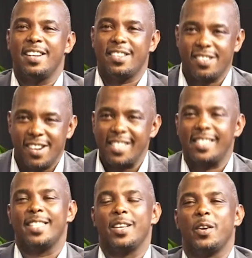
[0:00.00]

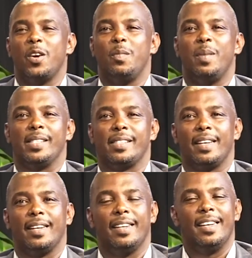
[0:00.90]
Christ the Royal
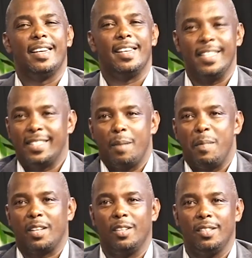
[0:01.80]
Master leads the
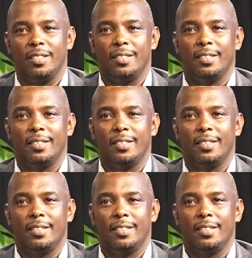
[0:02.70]
battle,